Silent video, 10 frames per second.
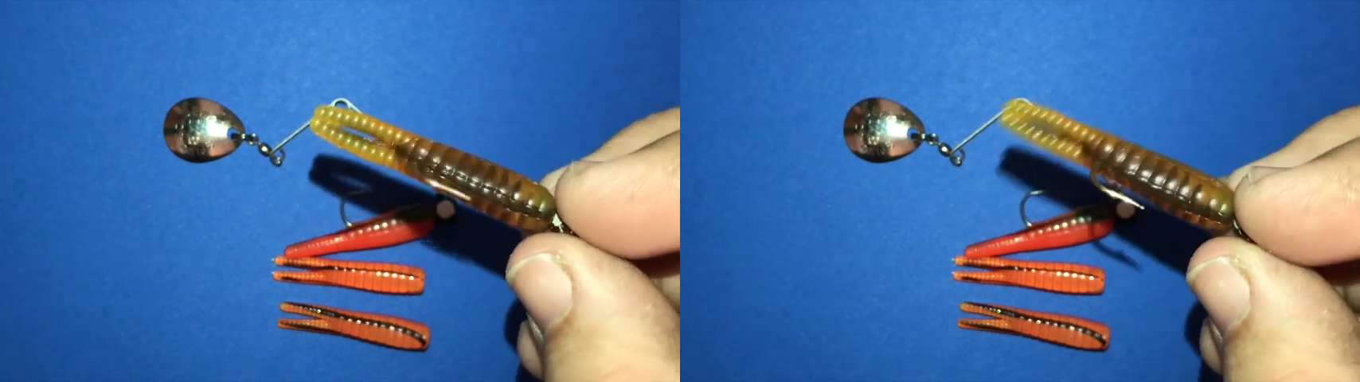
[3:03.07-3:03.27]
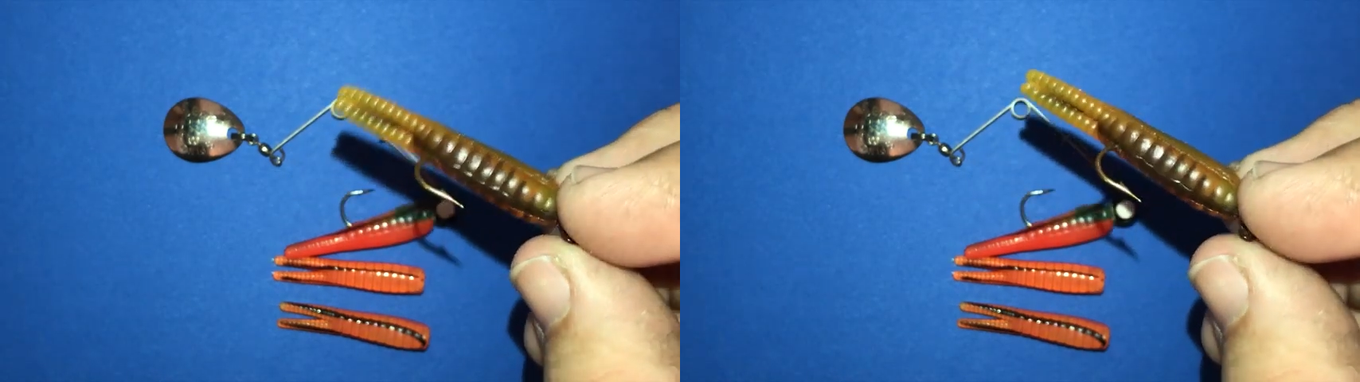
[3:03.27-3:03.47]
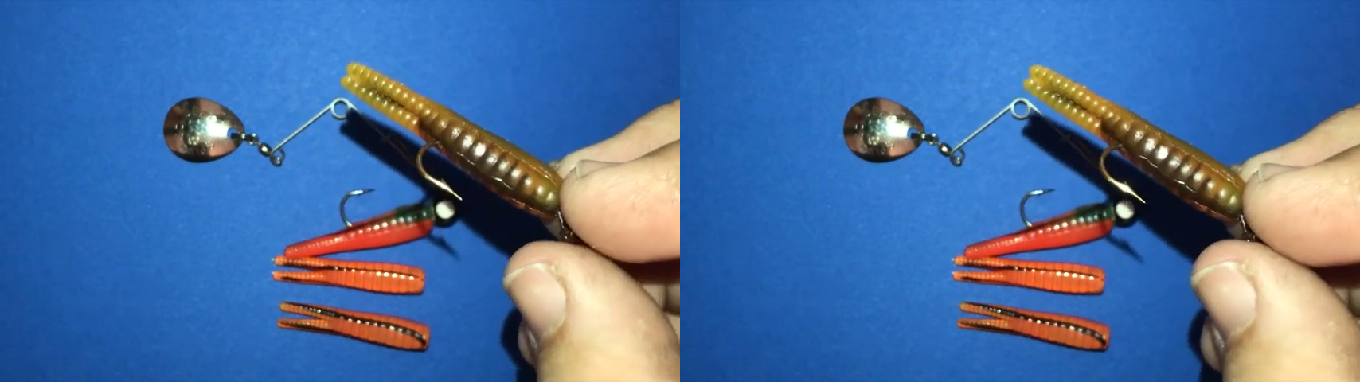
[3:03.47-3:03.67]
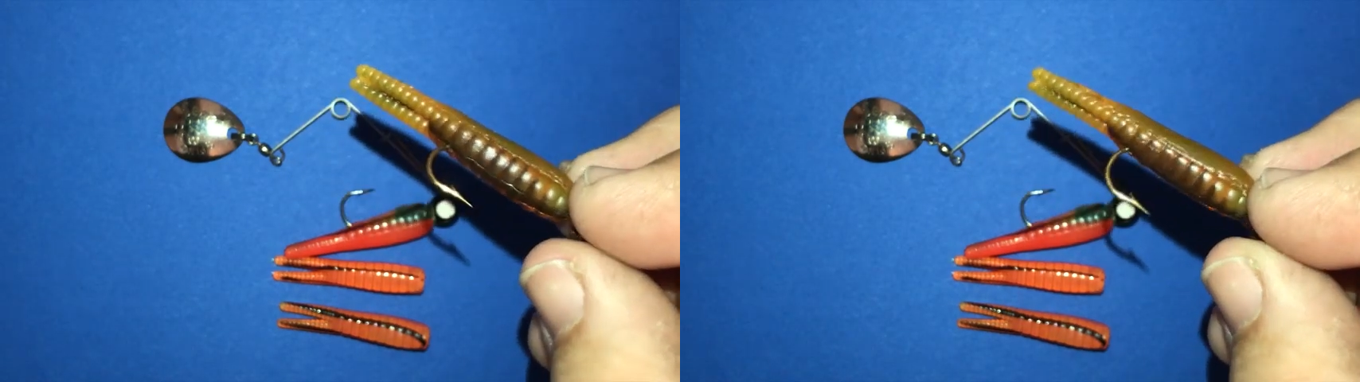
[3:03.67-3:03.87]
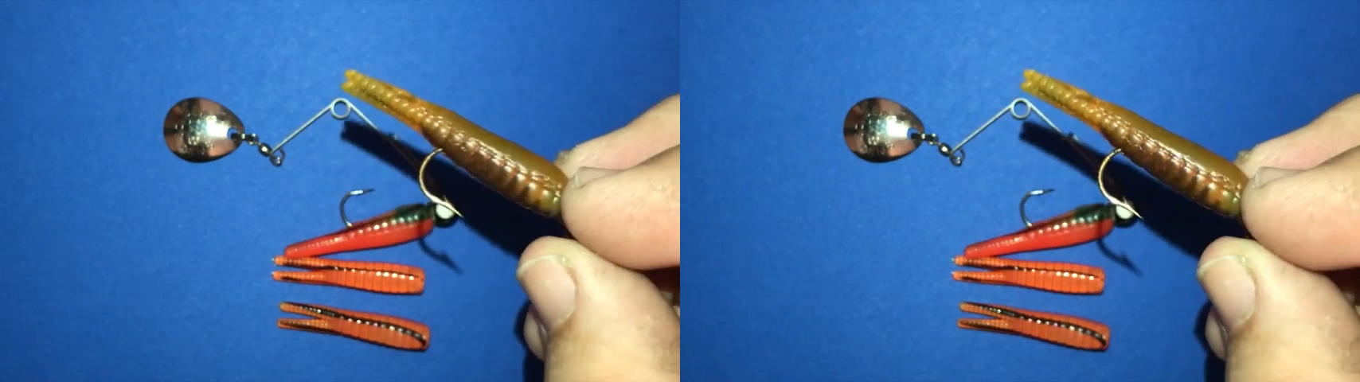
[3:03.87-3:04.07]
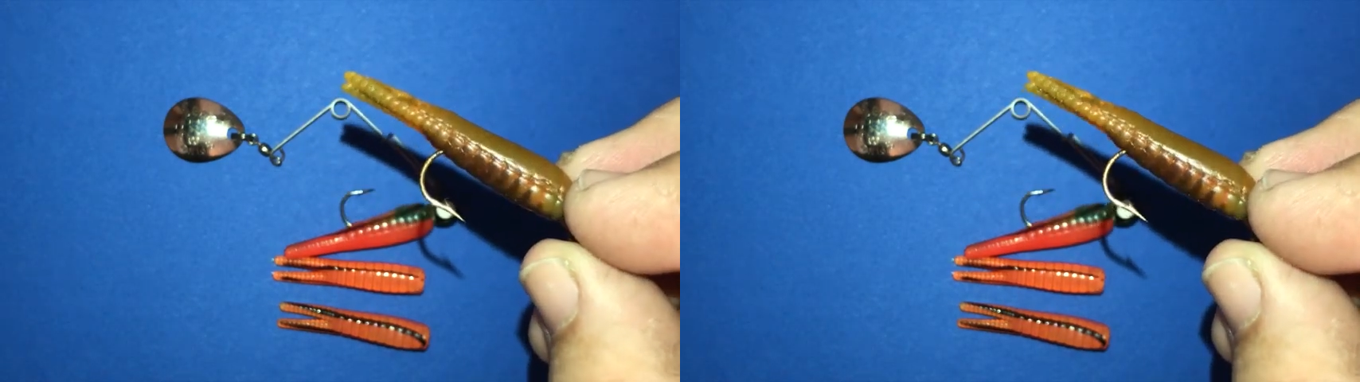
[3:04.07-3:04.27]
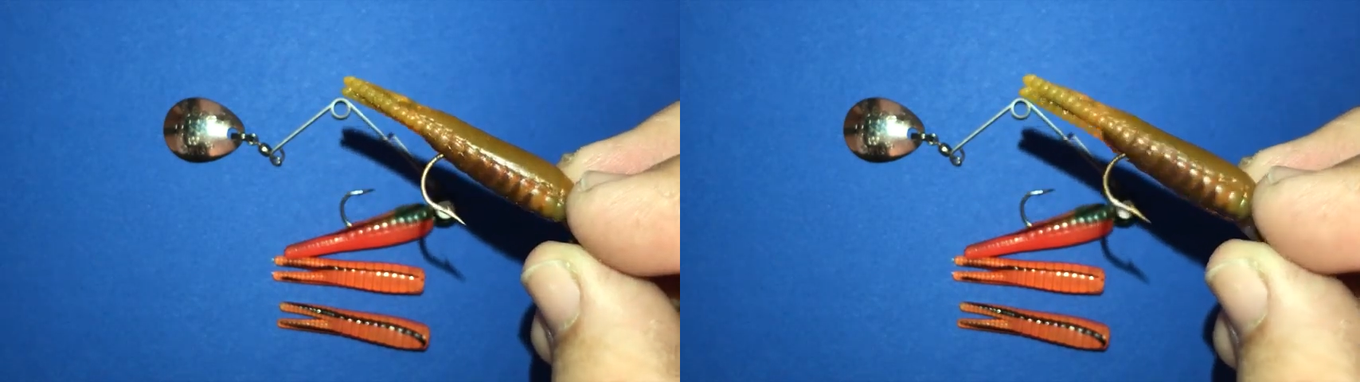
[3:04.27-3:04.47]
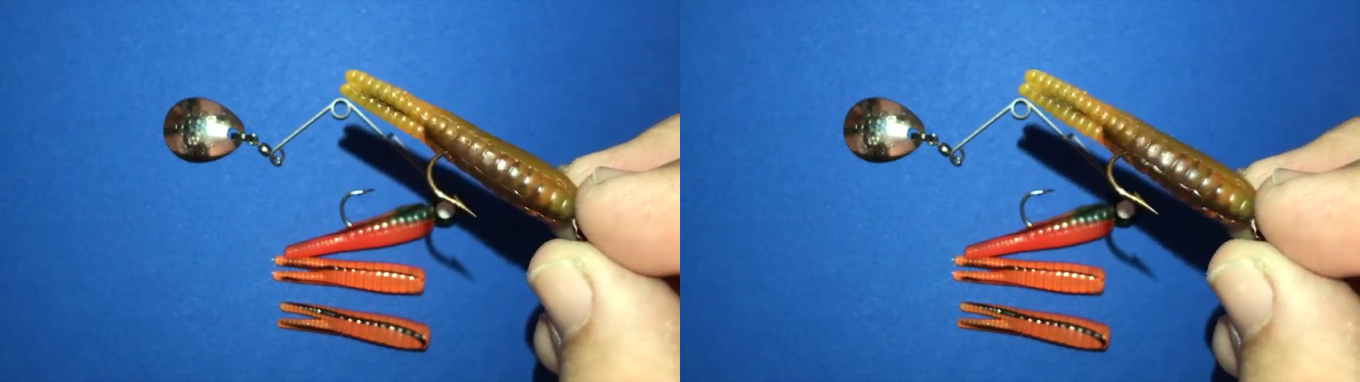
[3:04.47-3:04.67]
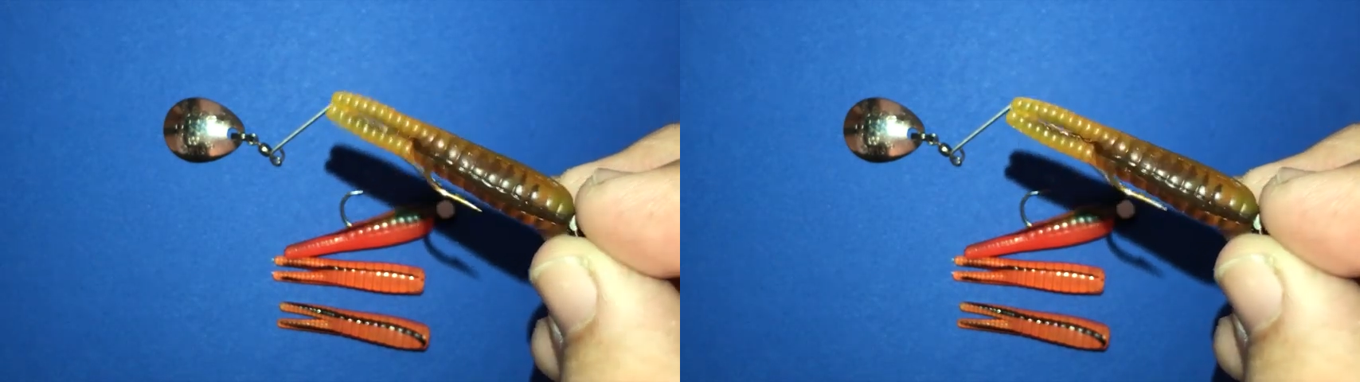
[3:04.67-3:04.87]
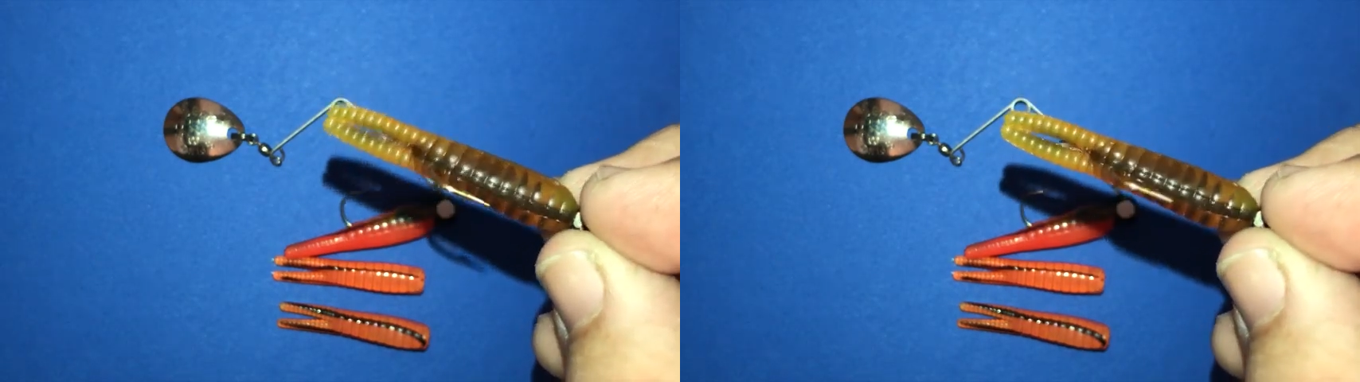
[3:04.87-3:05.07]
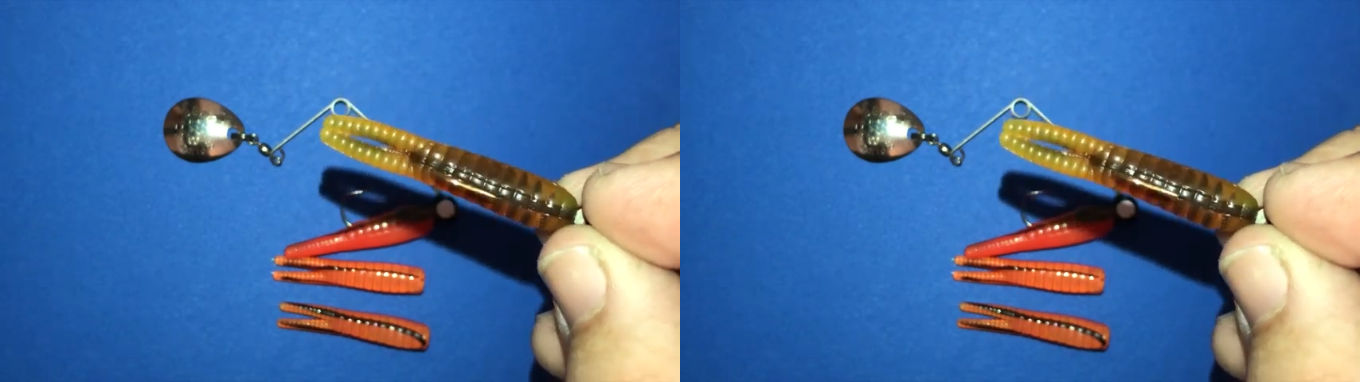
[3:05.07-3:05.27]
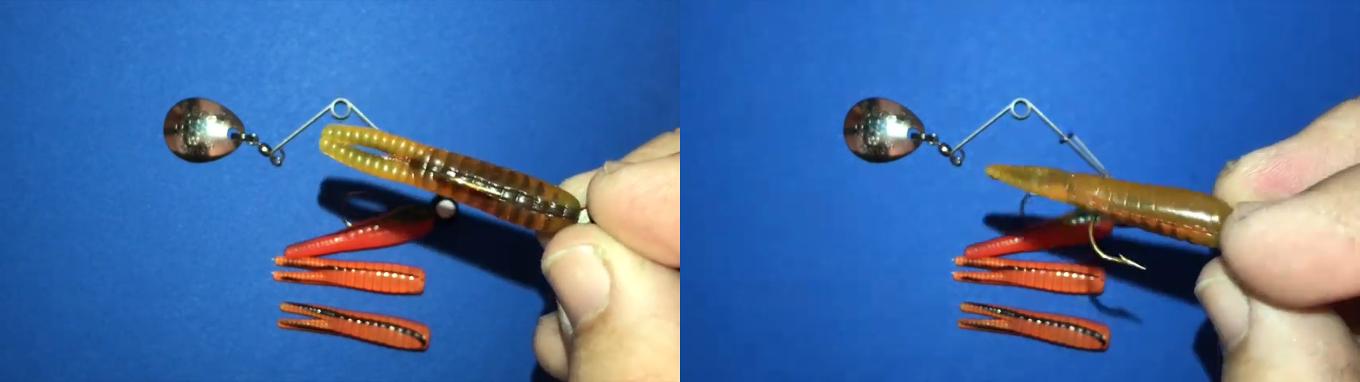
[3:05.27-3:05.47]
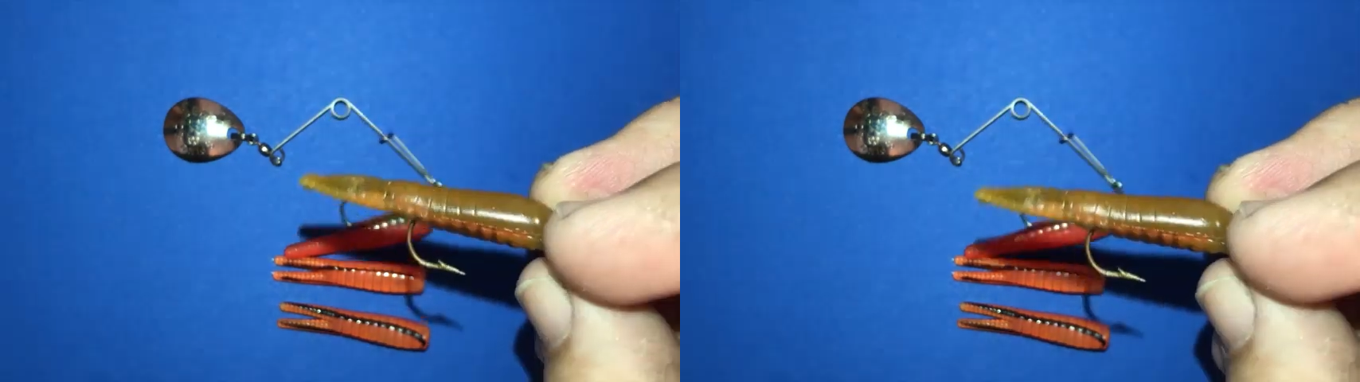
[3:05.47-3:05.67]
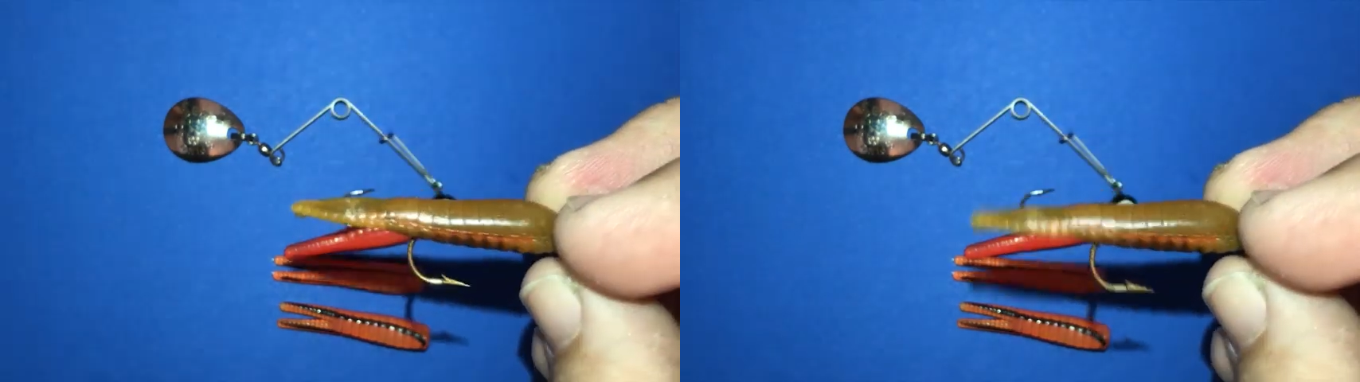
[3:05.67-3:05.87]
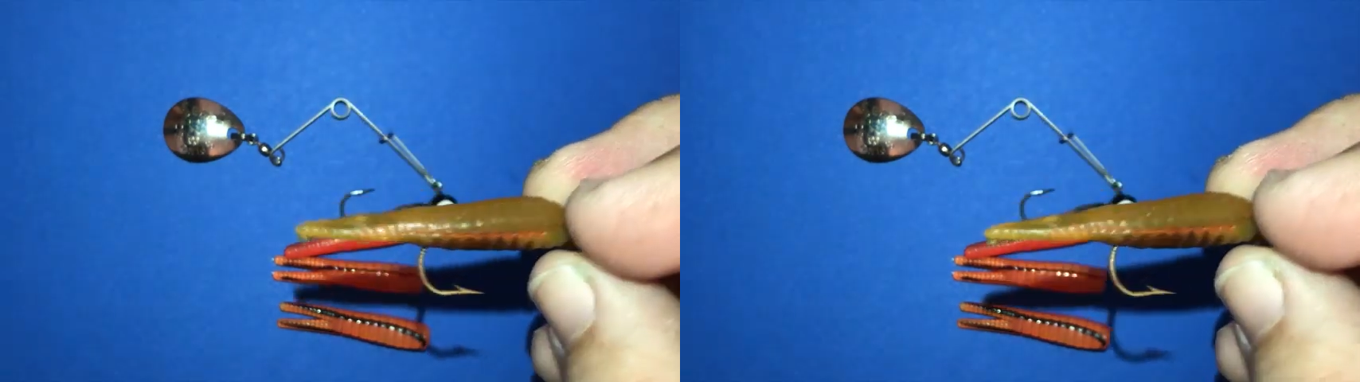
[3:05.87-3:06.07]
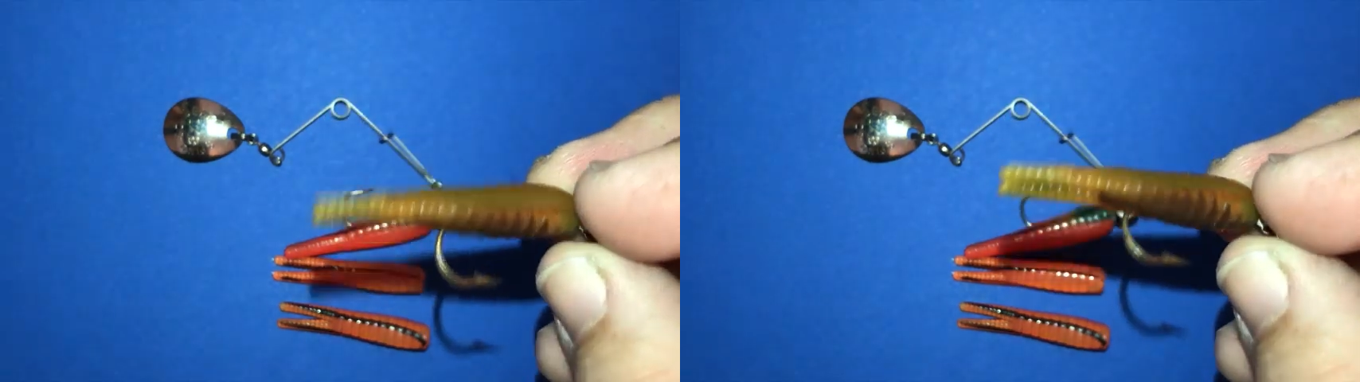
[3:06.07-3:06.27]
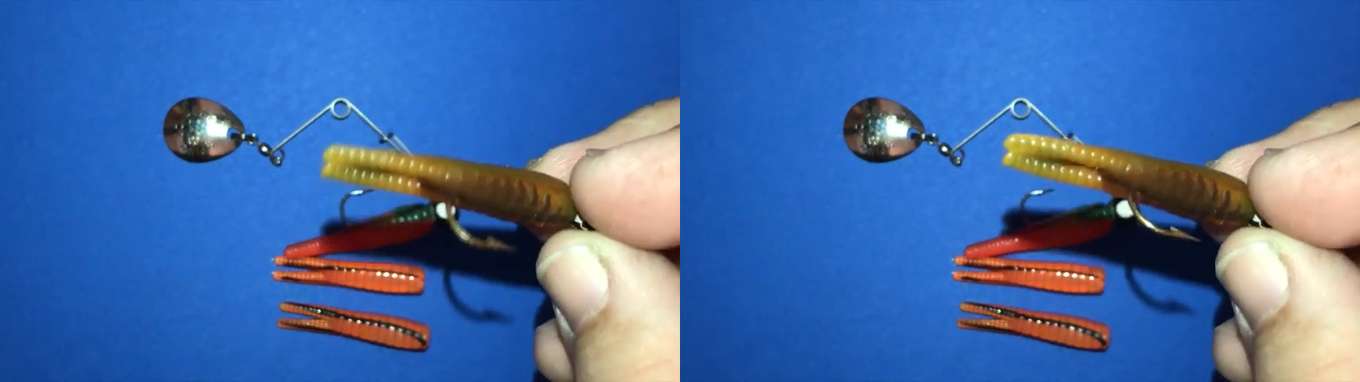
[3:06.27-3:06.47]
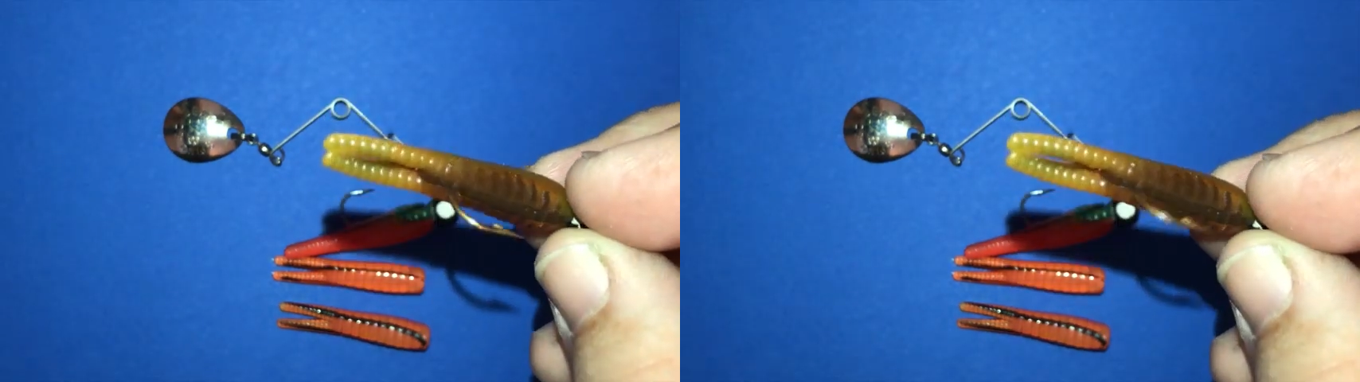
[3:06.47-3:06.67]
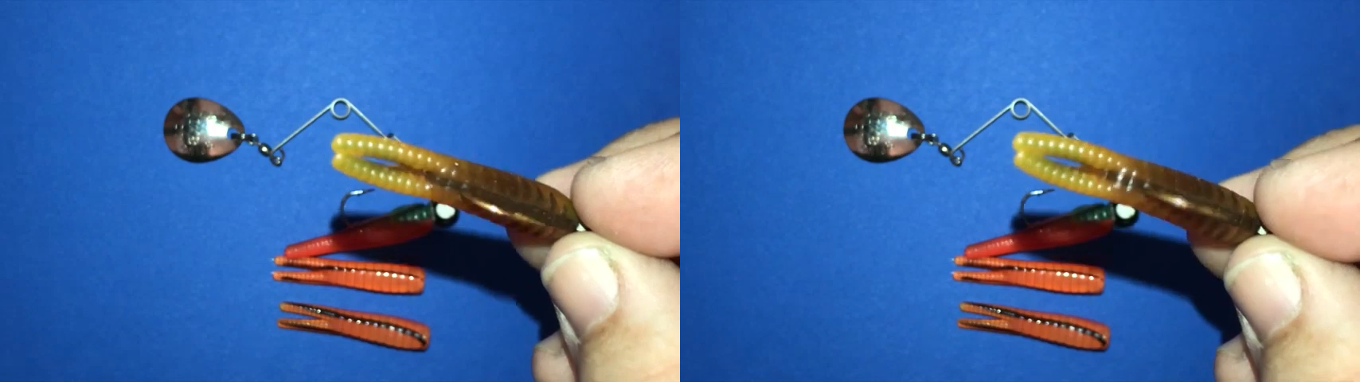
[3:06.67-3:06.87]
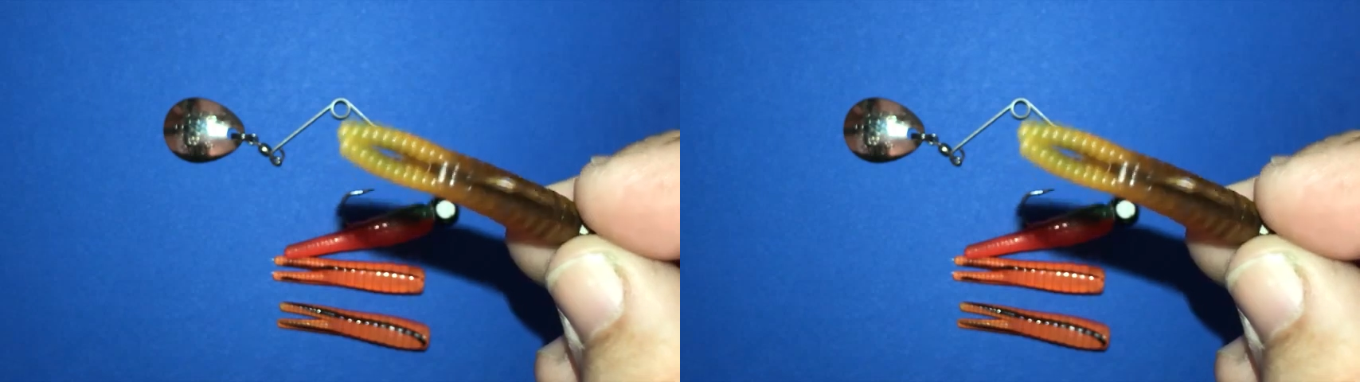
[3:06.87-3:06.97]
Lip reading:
(no speaker visible)